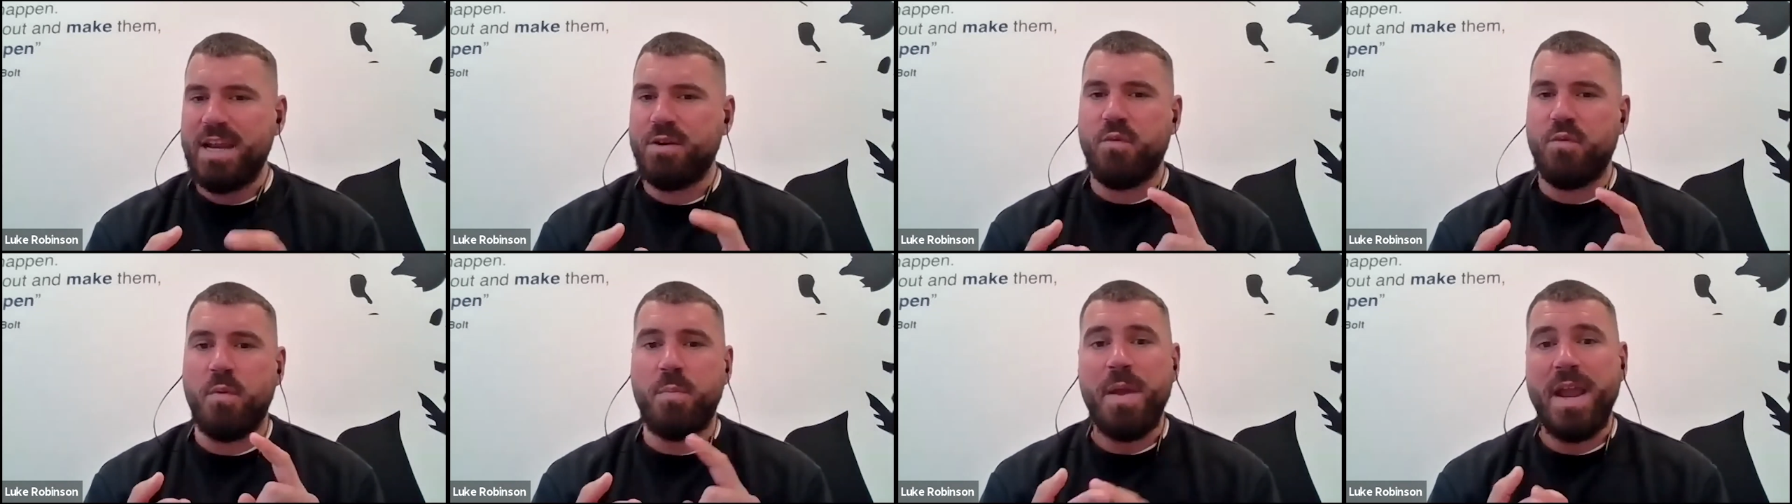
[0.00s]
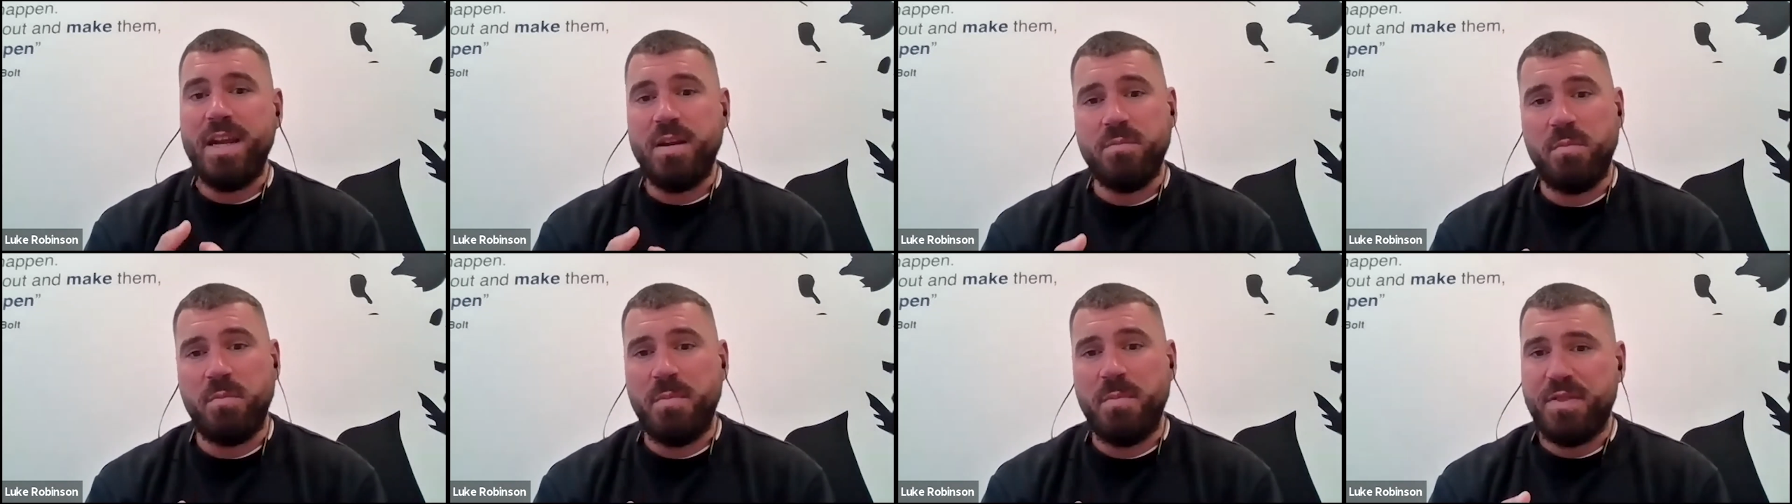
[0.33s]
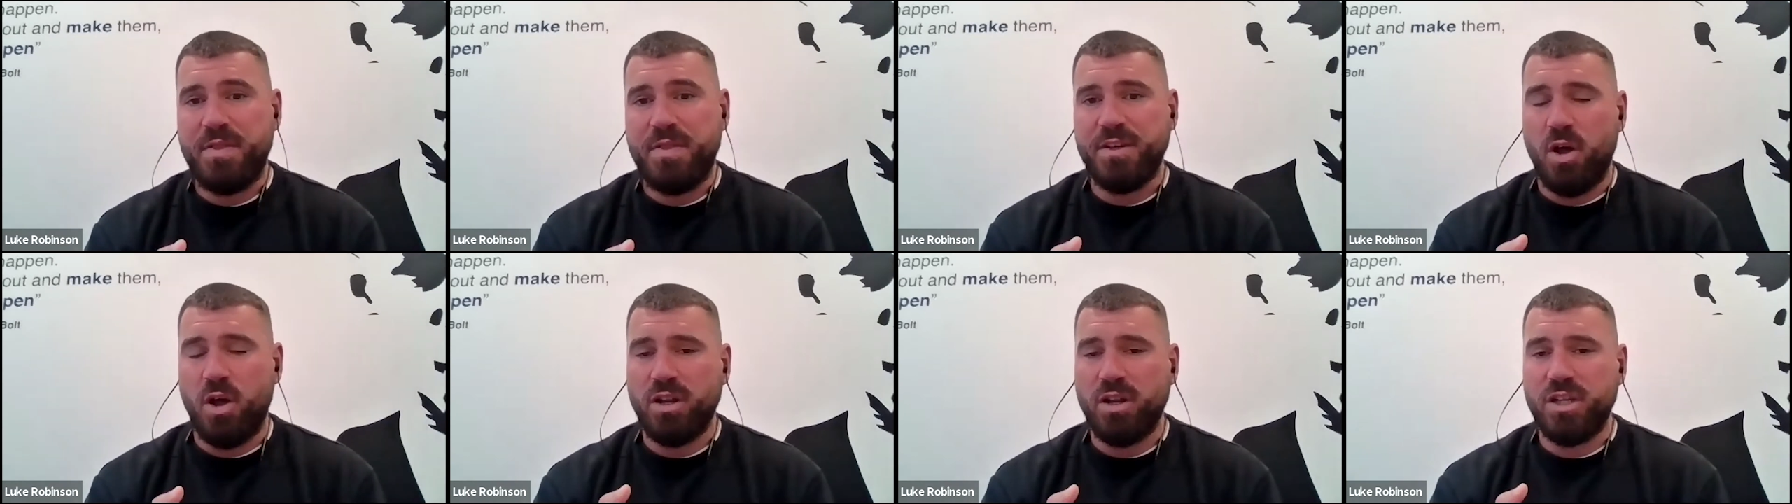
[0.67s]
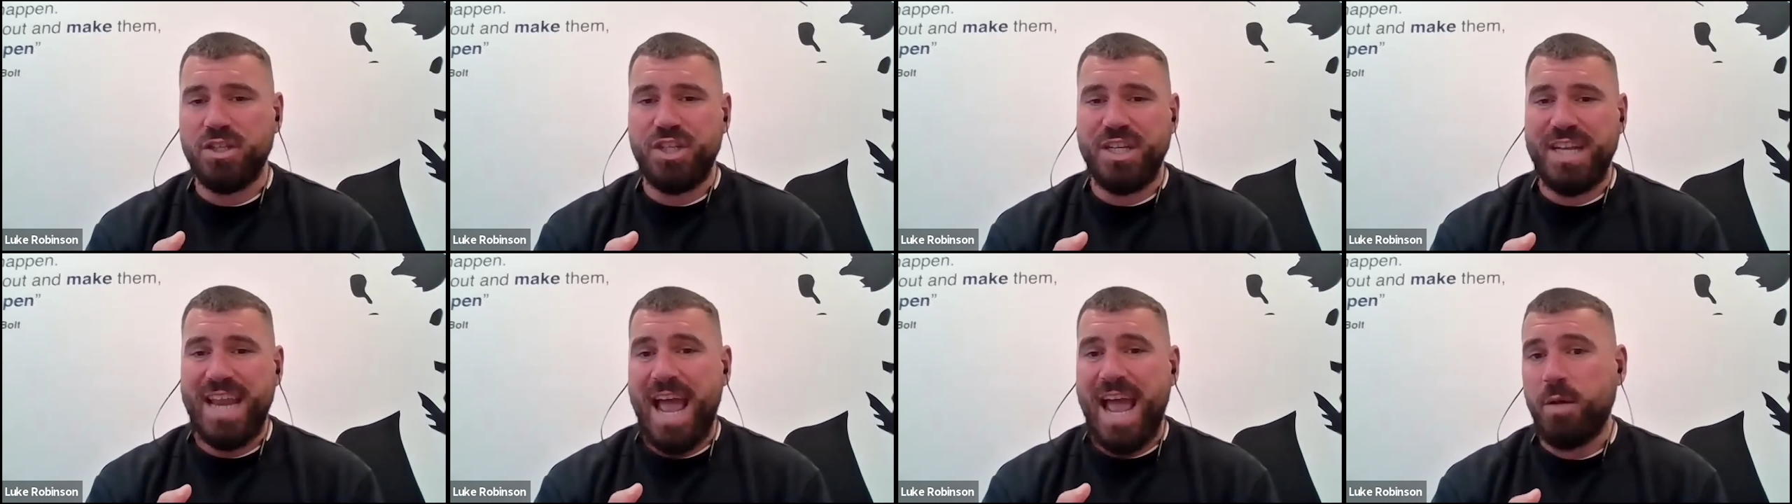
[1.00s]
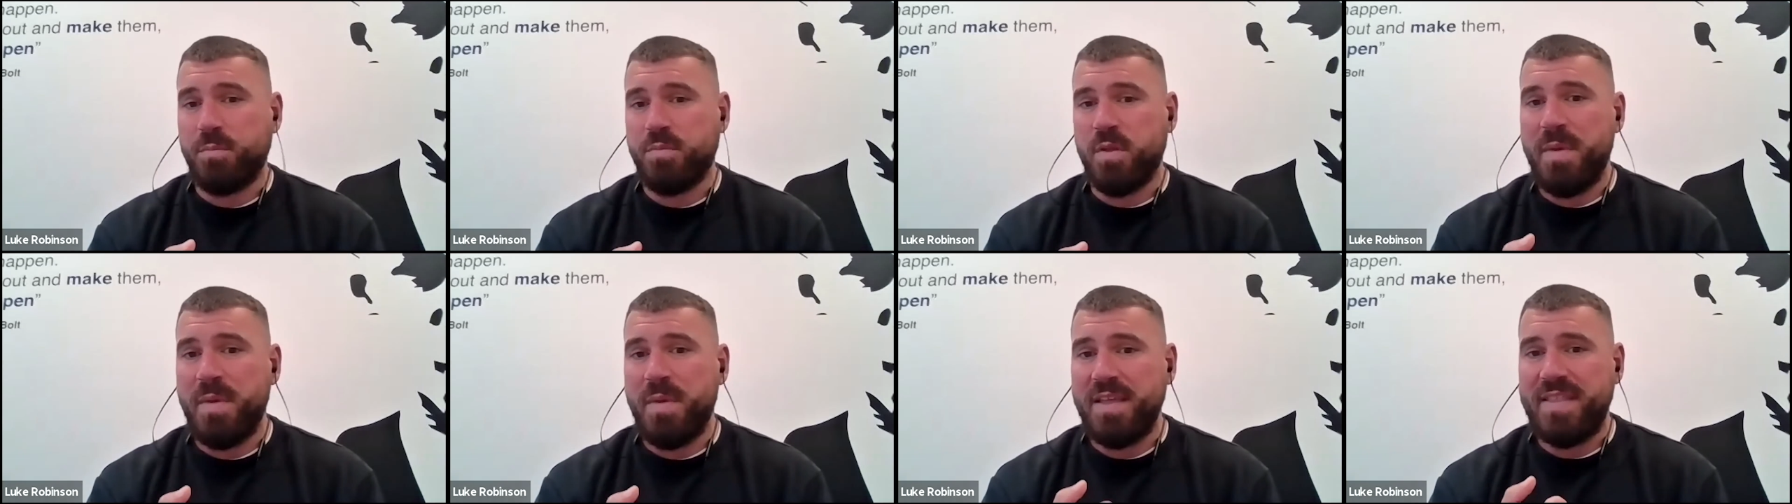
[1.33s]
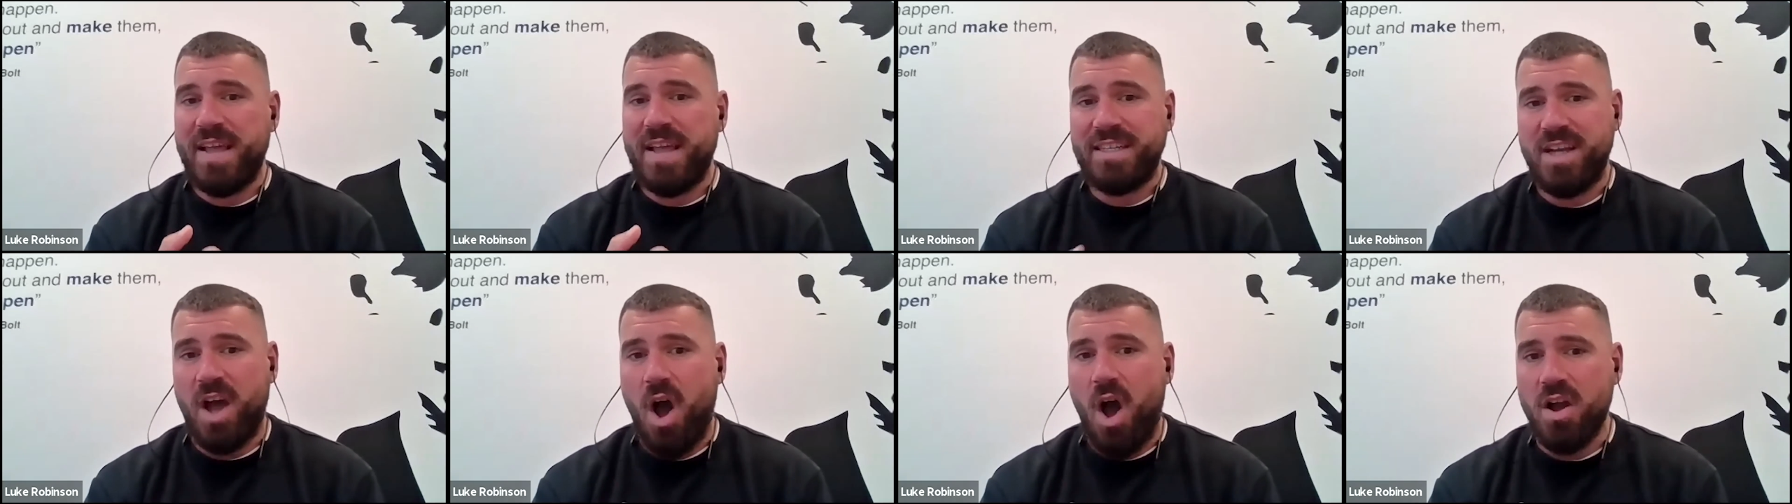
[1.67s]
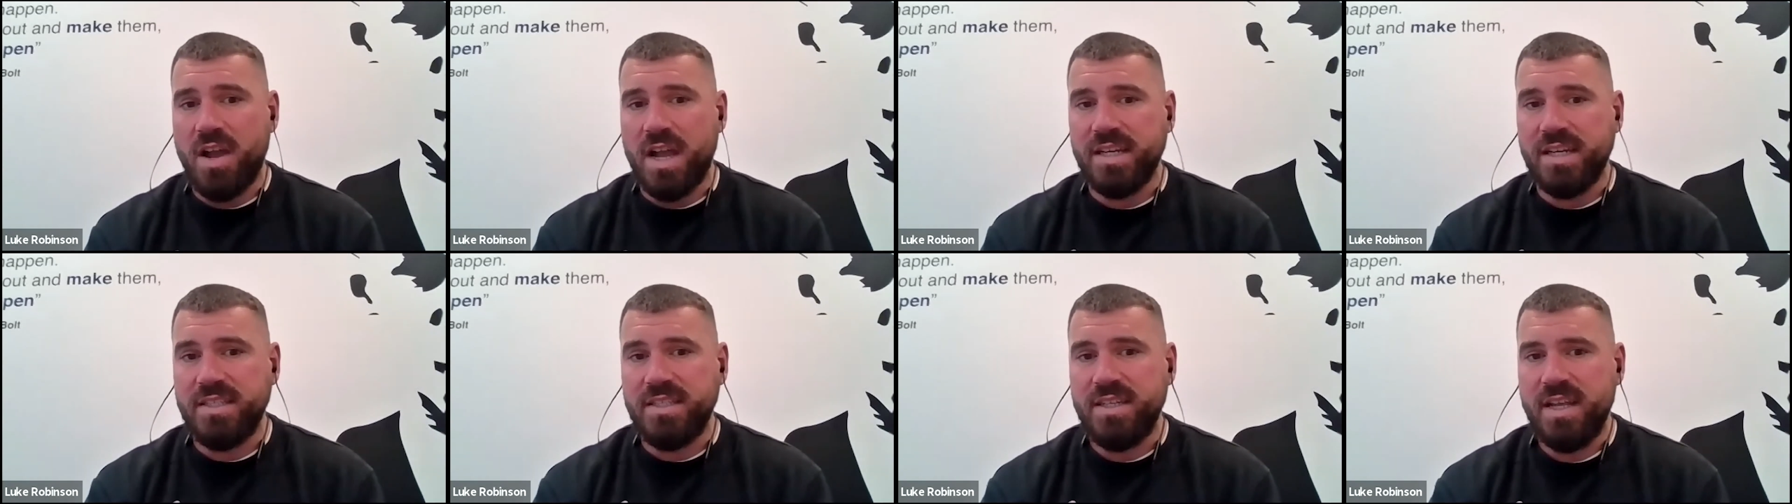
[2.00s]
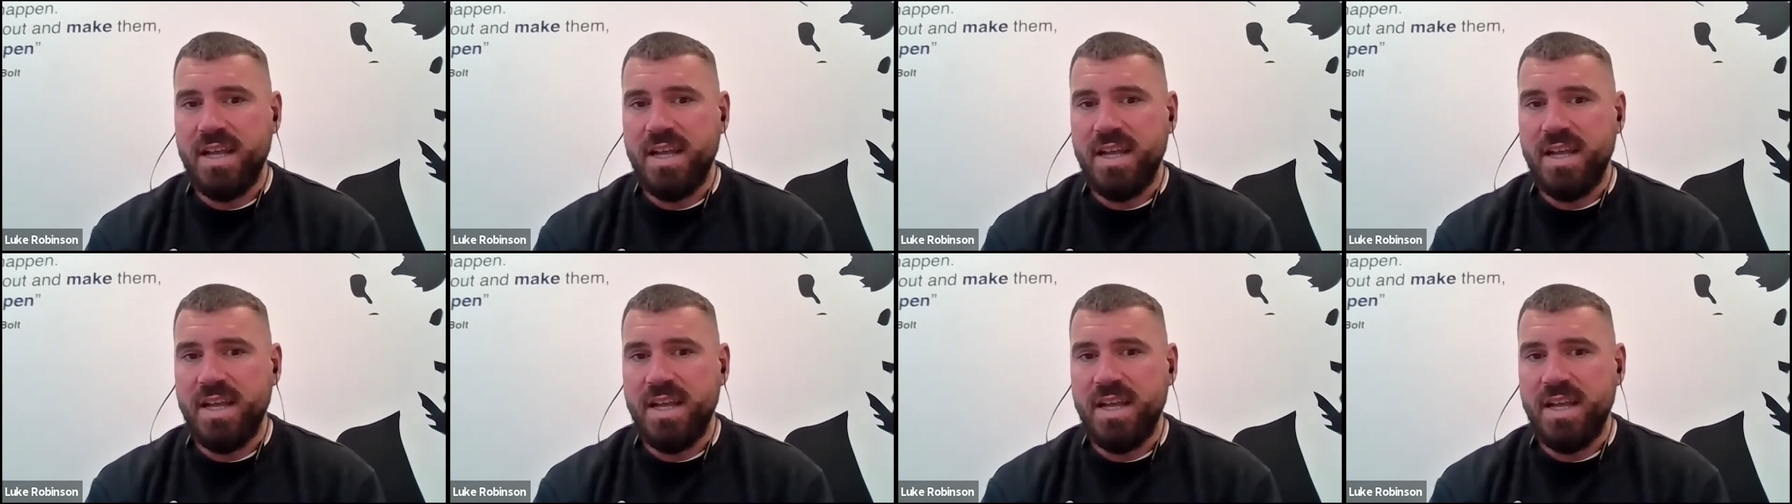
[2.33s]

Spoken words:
a repeatable methodology to help them hit their targets.